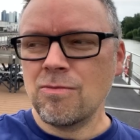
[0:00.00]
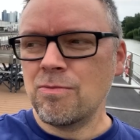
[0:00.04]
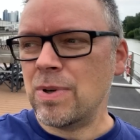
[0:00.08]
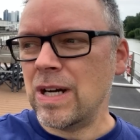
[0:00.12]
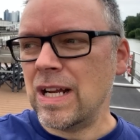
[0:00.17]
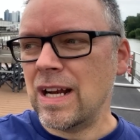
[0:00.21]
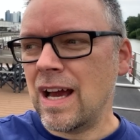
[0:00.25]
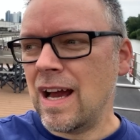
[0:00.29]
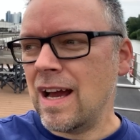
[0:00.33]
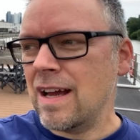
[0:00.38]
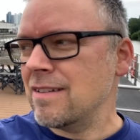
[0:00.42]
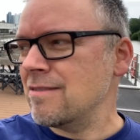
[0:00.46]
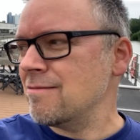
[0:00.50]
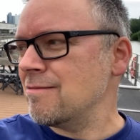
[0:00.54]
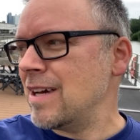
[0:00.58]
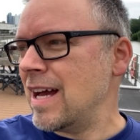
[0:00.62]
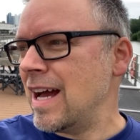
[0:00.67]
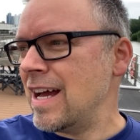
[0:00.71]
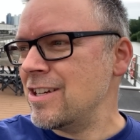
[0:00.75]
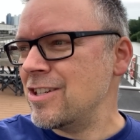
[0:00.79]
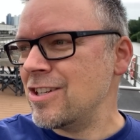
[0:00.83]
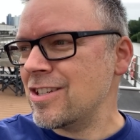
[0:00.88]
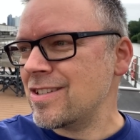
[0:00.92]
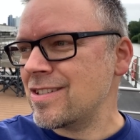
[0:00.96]
But
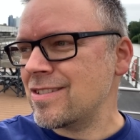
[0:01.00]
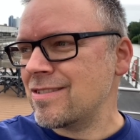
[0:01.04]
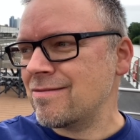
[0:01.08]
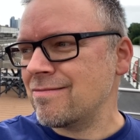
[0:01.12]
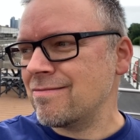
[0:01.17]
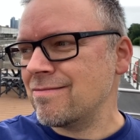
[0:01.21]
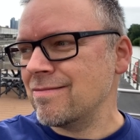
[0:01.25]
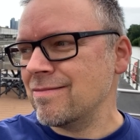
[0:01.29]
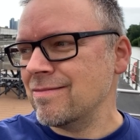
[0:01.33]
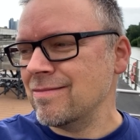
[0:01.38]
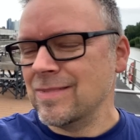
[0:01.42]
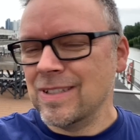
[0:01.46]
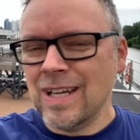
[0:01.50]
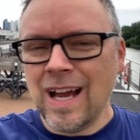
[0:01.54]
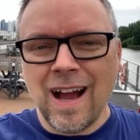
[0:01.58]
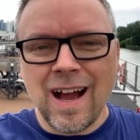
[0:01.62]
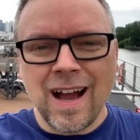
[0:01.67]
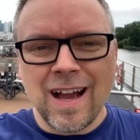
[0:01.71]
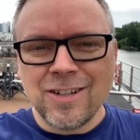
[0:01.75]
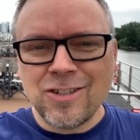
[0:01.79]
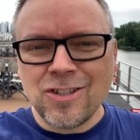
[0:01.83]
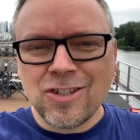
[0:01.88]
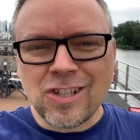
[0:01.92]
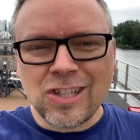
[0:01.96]
I
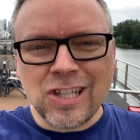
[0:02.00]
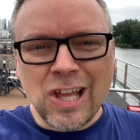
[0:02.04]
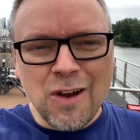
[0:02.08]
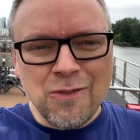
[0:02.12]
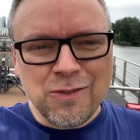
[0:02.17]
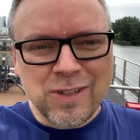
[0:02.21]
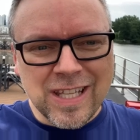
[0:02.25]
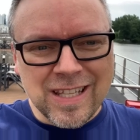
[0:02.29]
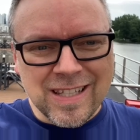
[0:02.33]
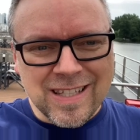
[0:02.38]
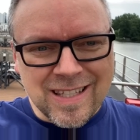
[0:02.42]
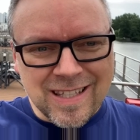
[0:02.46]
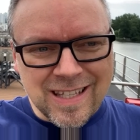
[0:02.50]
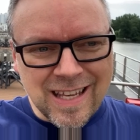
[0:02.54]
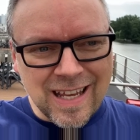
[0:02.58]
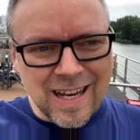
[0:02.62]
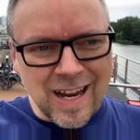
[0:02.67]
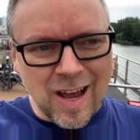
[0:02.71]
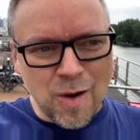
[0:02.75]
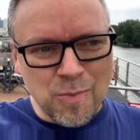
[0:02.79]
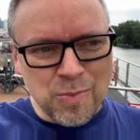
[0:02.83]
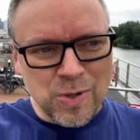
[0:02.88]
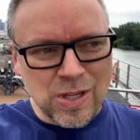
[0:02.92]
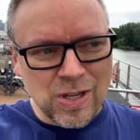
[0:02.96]
just love to sit
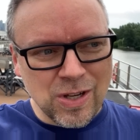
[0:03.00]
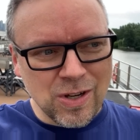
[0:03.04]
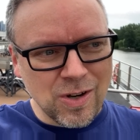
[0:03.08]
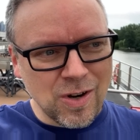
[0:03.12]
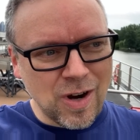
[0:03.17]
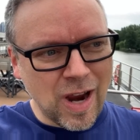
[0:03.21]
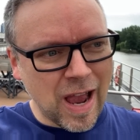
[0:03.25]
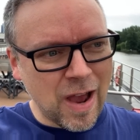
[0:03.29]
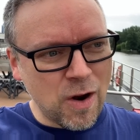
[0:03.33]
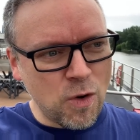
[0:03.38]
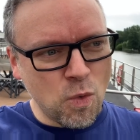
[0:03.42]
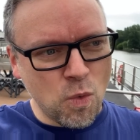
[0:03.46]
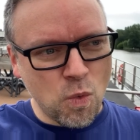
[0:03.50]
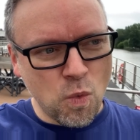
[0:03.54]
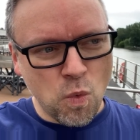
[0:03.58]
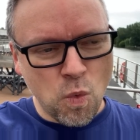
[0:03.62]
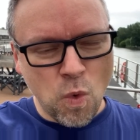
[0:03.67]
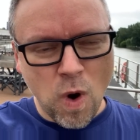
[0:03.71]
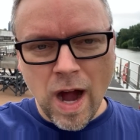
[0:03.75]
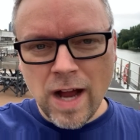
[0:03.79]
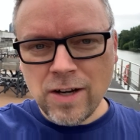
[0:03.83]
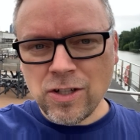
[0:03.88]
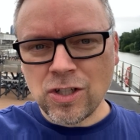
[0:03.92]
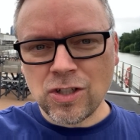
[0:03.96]
up here and
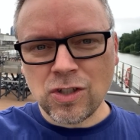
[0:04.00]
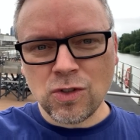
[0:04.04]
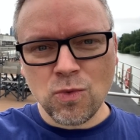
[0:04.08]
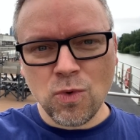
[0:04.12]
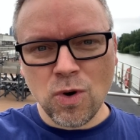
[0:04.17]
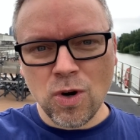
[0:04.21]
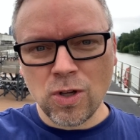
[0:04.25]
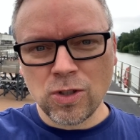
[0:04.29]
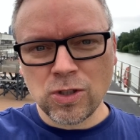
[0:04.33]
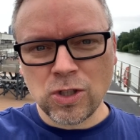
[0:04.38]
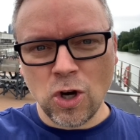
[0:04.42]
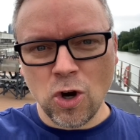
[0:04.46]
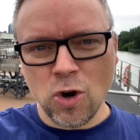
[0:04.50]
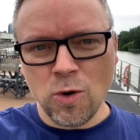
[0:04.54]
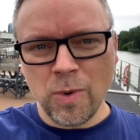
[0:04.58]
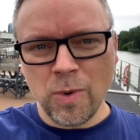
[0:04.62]
watch the world go